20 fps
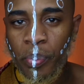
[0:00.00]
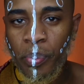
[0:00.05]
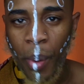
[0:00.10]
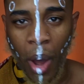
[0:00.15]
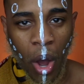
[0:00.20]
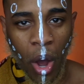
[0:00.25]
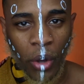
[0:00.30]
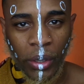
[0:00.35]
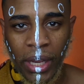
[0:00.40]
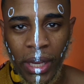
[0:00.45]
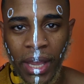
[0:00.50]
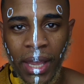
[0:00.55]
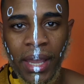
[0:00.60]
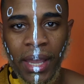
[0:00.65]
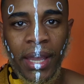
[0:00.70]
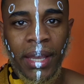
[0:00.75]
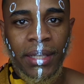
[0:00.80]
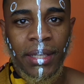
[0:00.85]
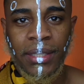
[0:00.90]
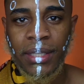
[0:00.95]
Bald
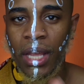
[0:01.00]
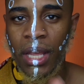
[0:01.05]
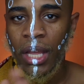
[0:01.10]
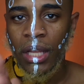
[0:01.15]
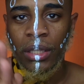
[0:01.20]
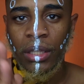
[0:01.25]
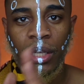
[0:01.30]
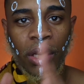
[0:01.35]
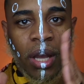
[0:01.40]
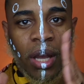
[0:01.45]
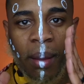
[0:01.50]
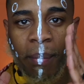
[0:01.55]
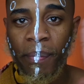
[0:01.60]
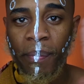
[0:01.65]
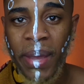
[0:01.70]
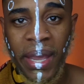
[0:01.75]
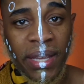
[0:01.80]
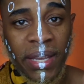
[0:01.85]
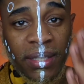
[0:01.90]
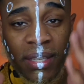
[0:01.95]
heads look
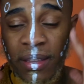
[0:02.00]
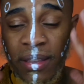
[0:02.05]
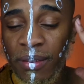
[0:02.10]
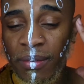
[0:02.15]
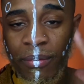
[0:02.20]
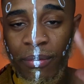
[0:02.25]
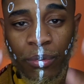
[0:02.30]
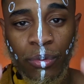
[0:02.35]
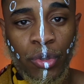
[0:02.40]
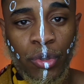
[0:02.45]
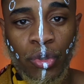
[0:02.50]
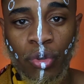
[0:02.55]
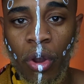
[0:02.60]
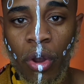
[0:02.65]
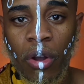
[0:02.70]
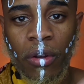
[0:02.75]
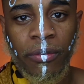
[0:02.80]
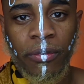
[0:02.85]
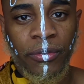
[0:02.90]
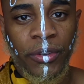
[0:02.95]
amazing,
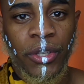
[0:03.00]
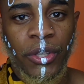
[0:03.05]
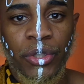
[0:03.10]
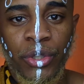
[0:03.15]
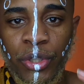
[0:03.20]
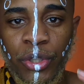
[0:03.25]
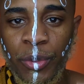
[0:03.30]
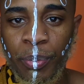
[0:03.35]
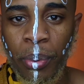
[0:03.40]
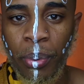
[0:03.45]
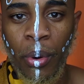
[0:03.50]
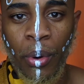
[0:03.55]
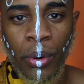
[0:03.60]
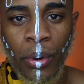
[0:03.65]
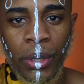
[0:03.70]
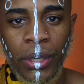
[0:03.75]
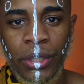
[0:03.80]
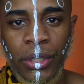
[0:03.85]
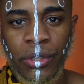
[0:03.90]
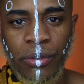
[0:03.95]
strong features,
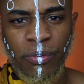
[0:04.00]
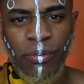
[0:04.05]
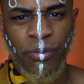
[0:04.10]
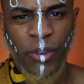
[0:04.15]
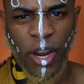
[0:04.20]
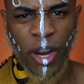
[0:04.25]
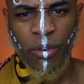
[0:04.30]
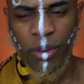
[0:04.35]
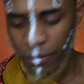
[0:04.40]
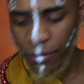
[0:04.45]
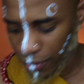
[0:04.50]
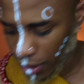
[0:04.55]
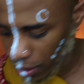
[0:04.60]
poised, very,